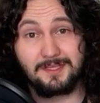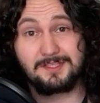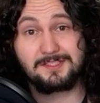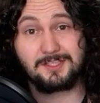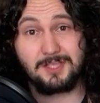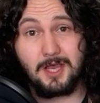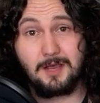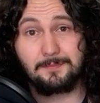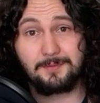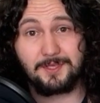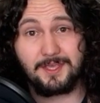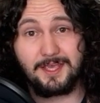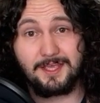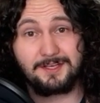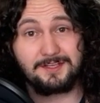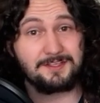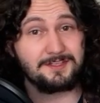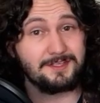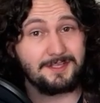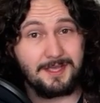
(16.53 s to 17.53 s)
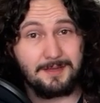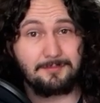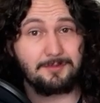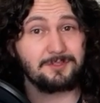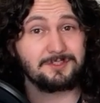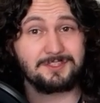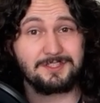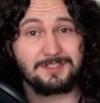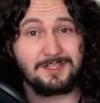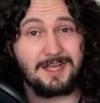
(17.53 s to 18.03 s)
it's complicated, and
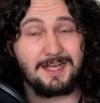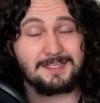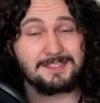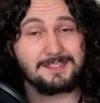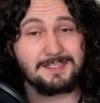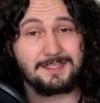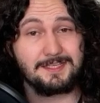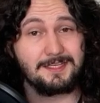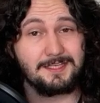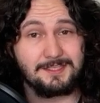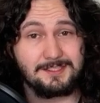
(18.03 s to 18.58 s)
multiclassing